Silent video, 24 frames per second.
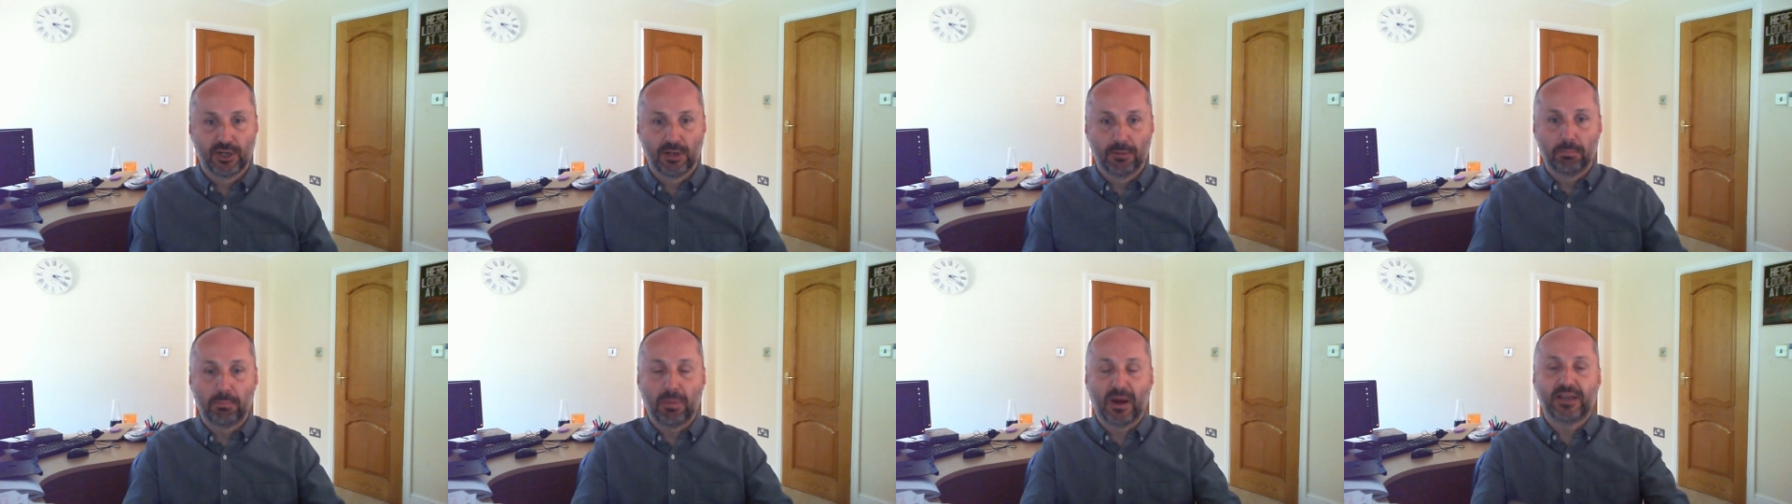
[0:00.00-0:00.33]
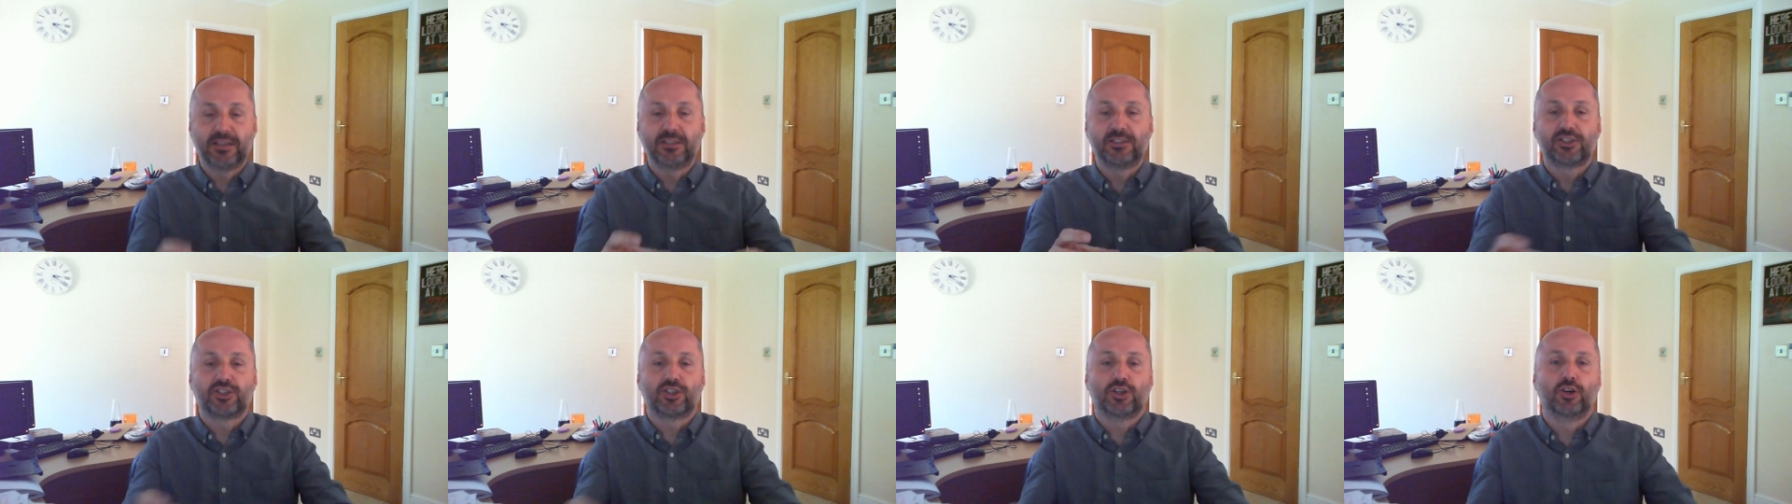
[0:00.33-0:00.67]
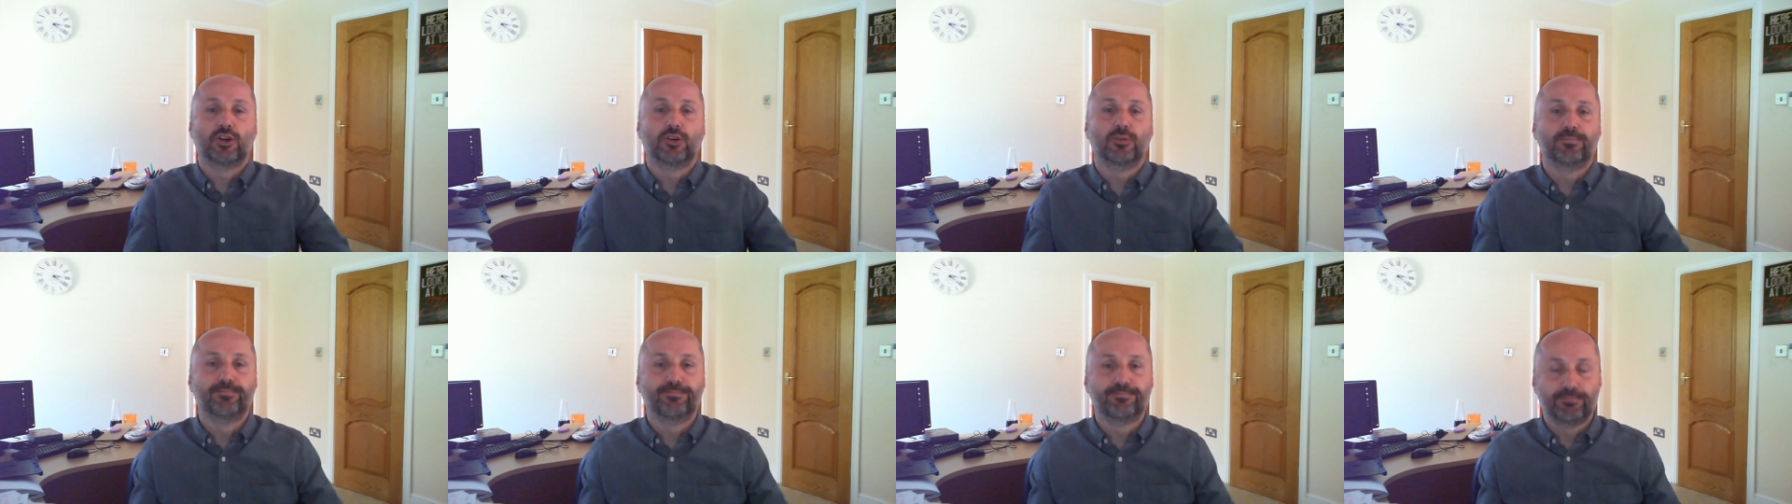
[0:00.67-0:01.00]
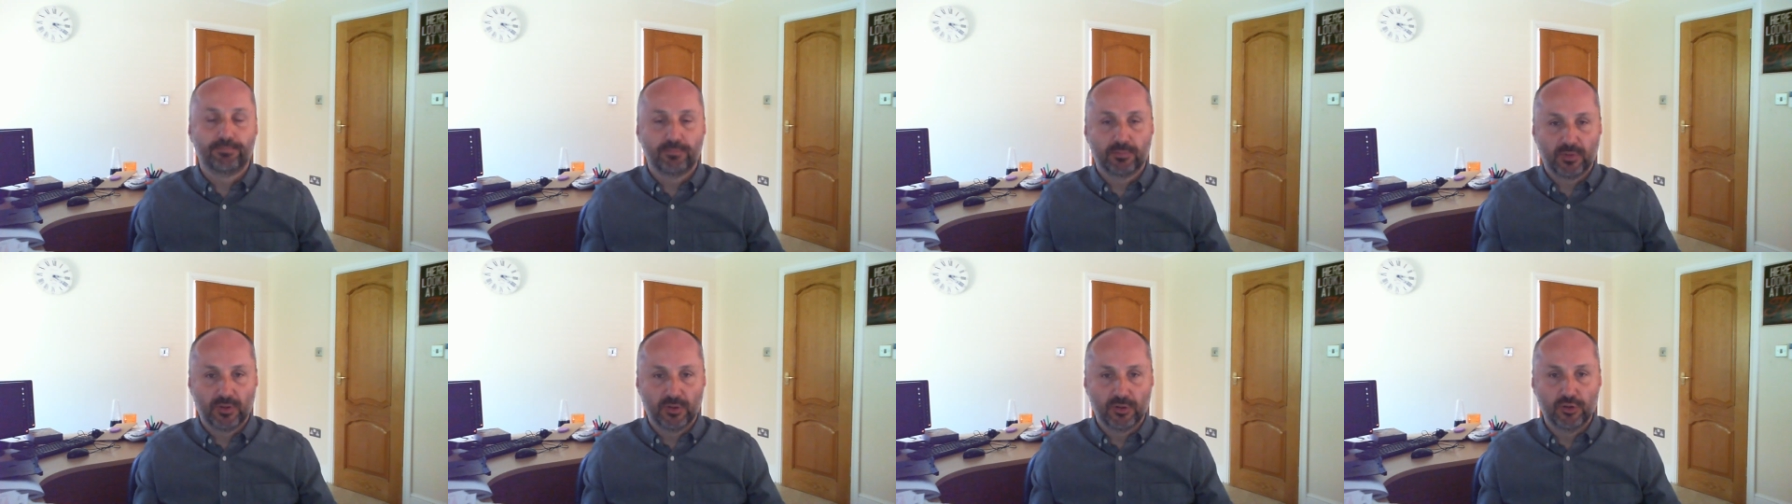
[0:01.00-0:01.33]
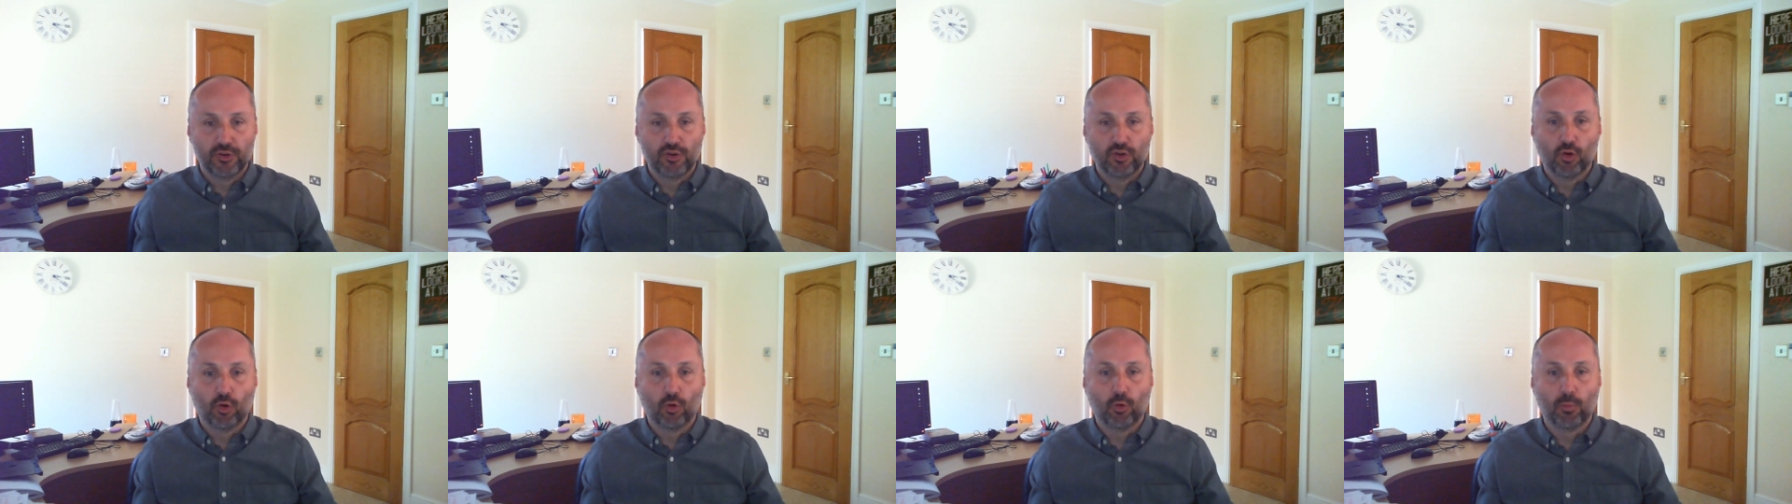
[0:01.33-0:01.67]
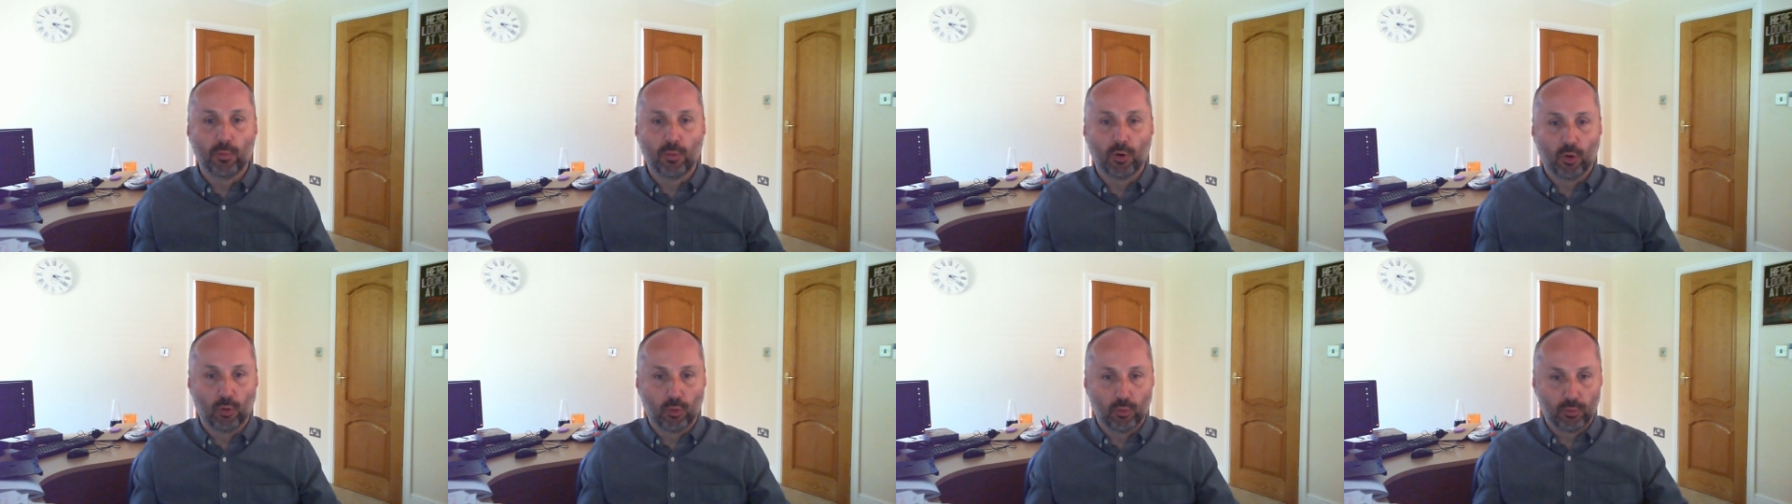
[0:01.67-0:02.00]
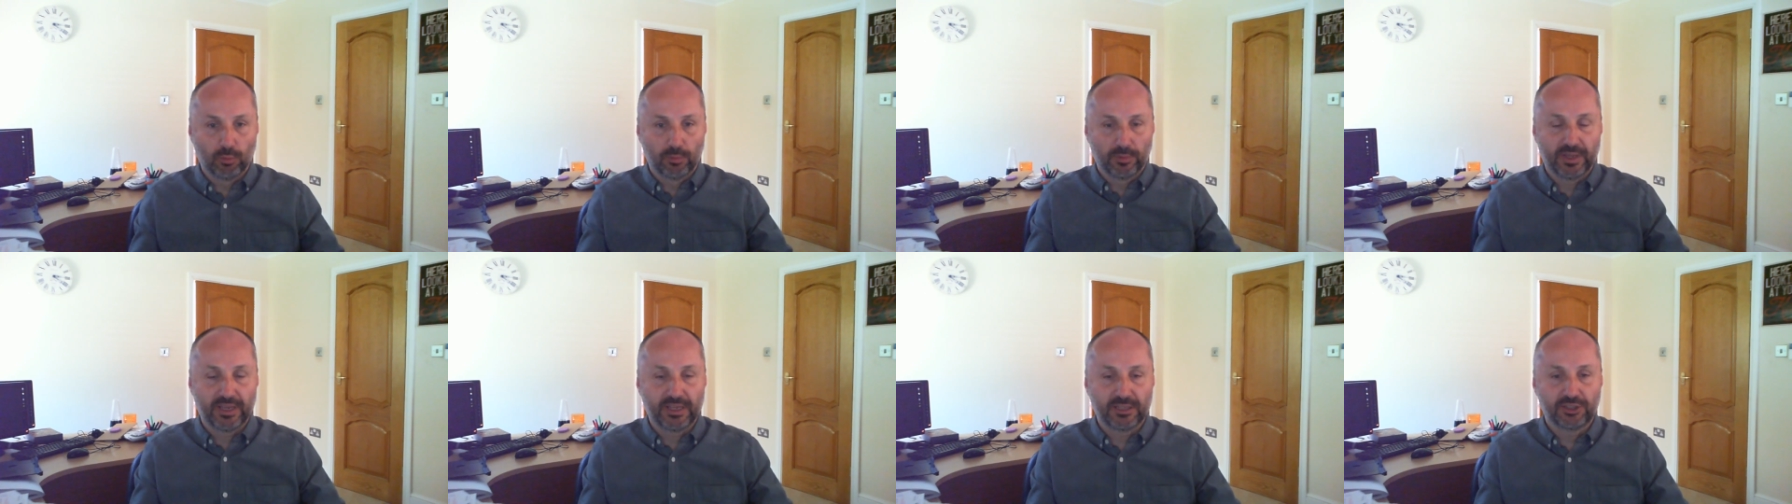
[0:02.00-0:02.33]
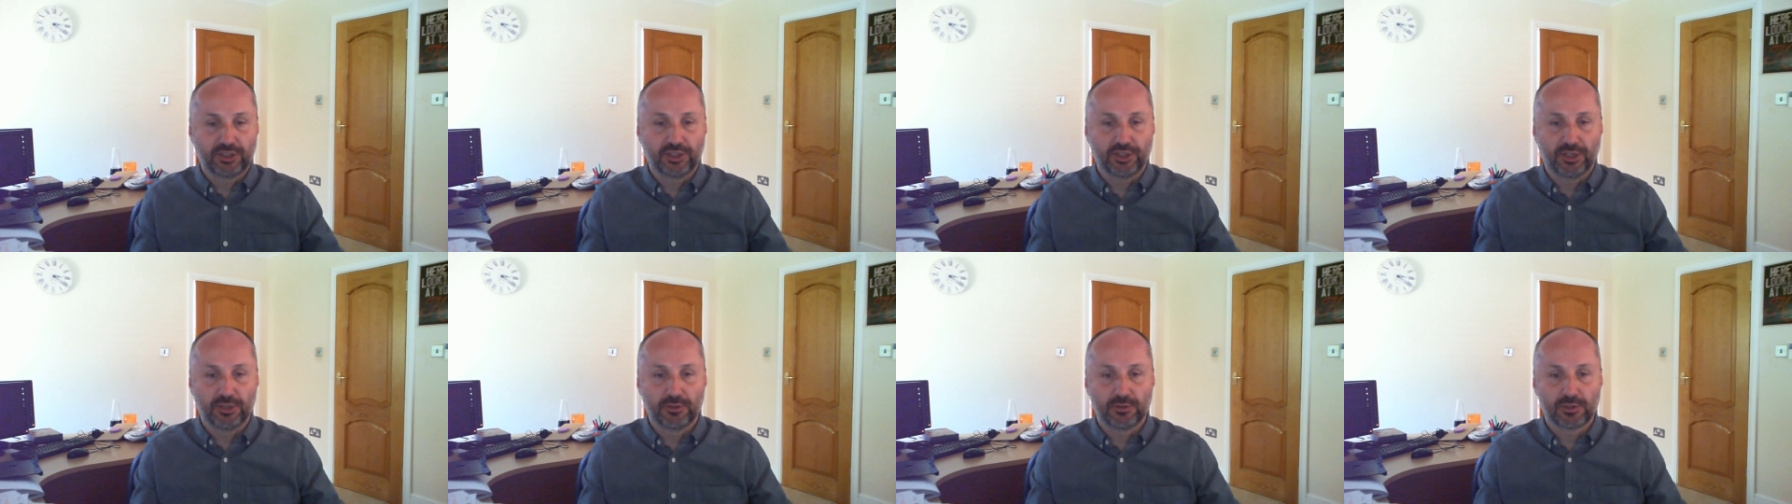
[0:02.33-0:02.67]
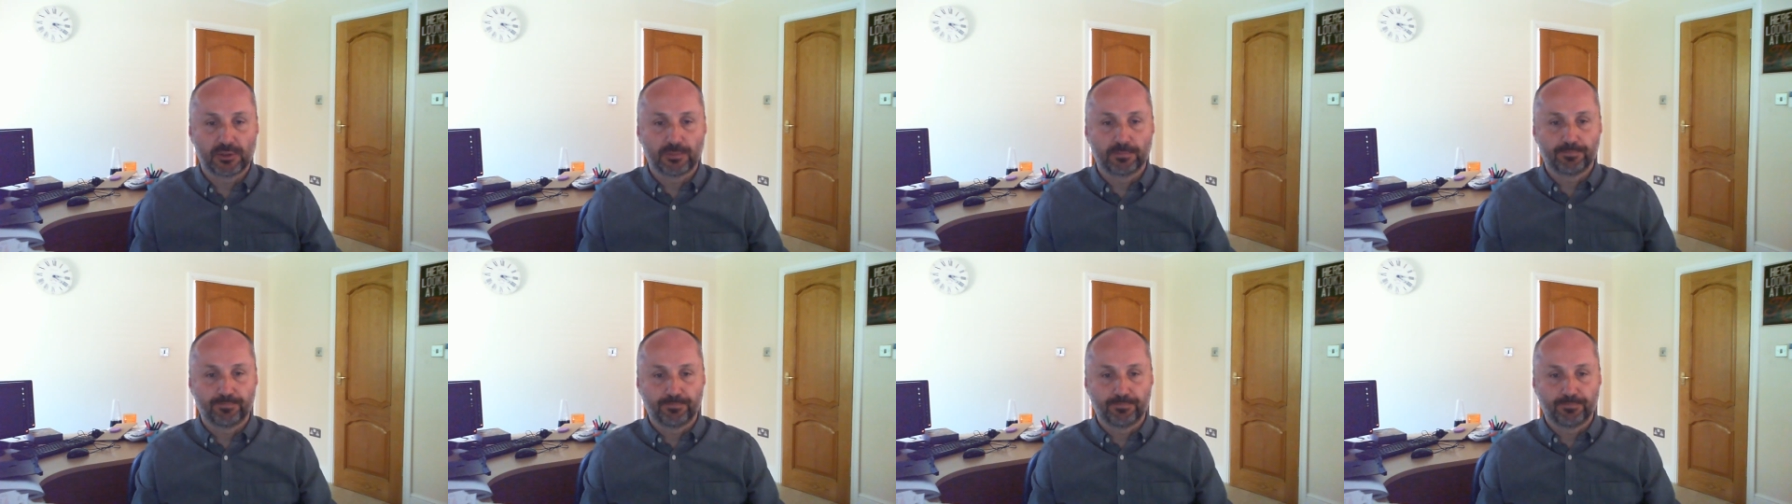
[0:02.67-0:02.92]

based on normal issues.